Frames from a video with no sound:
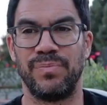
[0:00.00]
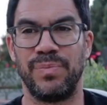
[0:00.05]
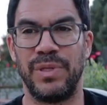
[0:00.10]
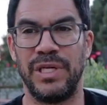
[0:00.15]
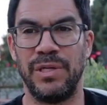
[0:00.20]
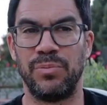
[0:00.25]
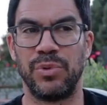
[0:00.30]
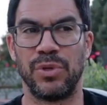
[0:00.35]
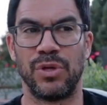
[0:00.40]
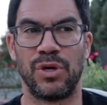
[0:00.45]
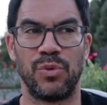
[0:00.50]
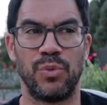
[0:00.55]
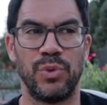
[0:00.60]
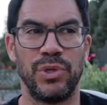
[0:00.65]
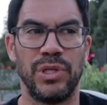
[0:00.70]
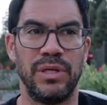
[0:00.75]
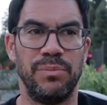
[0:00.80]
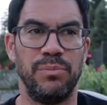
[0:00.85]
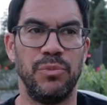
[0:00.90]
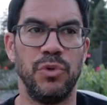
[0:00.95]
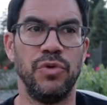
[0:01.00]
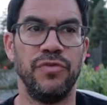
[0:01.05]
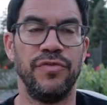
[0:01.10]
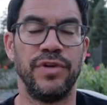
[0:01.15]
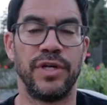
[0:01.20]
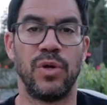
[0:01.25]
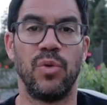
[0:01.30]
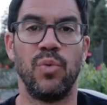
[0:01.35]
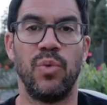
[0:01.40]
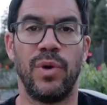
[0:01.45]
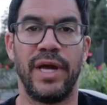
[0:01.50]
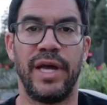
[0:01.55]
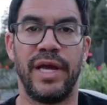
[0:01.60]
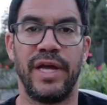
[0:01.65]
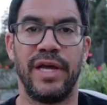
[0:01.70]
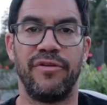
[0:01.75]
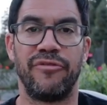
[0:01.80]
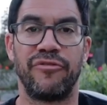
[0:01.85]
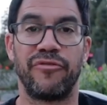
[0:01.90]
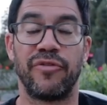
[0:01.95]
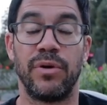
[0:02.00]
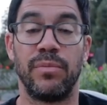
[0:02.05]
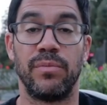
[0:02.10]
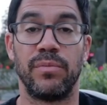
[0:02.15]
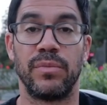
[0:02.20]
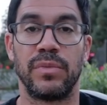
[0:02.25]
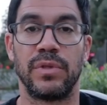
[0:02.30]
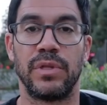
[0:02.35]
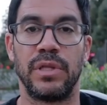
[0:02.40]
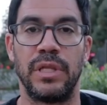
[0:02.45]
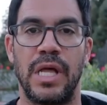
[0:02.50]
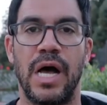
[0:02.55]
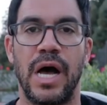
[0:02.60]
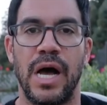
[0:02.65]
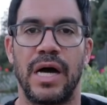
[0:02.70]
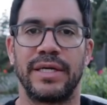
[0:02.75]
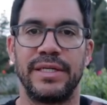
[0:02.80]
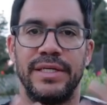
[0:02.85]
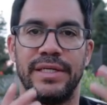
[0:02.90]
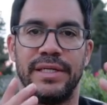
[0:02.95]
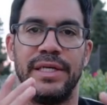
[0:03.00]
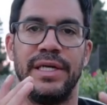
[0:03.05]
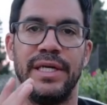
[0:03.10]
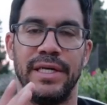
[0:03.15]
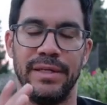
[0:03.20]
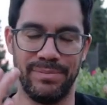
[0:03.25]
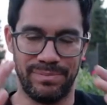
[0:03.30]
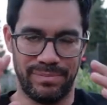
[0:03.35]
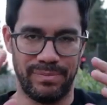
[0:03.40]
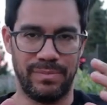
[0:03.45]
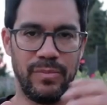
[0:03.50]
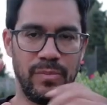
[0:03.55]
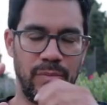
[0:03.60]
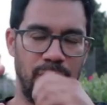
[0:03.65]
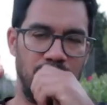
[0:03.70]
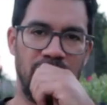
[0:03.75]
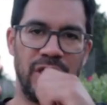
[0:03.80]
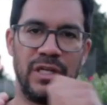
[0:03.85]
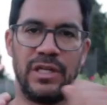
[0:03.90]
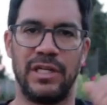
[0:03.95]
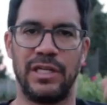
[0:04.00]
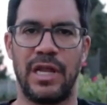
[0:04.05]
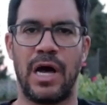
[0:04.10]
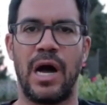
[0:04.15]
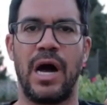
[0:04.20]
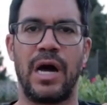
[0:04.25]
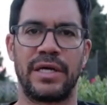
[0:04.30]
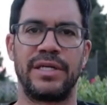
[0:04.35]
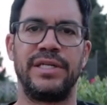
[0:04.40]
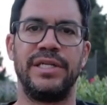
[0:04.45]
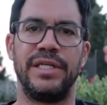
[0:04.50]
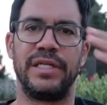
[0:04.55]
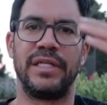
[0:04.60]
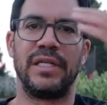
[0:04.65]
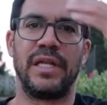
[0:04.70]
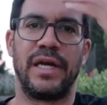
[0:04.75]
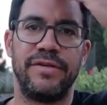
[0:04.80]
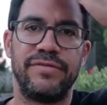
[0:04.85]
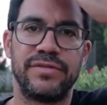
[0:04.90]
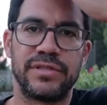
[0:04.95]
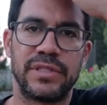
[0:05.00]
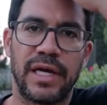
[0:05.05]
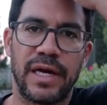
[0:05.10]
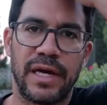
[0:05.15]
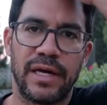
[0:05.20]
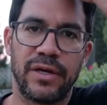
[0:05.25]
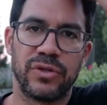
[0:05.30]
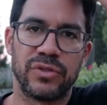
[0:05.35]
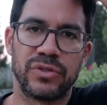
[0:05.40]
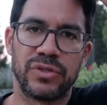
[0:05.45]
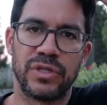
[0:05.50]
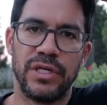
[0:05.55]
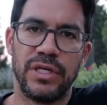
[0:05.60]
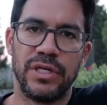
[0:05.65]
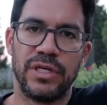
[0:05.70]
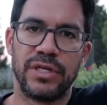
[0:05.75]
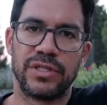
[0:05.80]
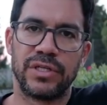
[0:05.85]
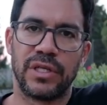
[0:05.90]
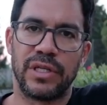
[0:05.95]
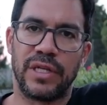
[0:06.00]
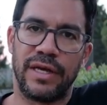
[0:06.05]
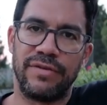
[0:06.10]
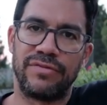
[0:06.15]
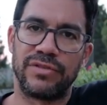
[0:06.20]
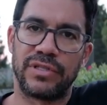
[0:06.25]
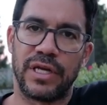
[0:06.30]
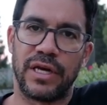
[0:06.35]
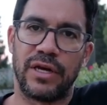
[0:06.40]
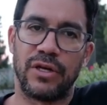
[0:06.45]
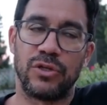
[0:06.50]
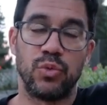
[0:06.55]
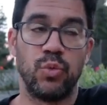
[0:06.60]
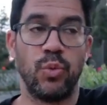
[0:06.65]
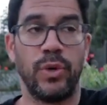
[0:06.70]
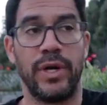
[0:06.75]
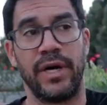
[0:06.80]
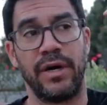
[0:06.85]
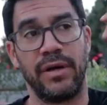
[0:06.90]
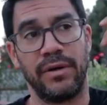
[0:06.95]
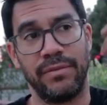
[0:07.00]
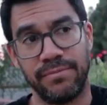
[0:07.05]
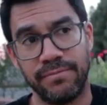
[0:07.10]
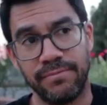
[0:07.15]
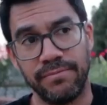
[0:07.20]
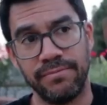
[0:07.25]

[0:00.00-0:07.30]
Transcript: People are really moving away from locked in lifestyles to lifestyles where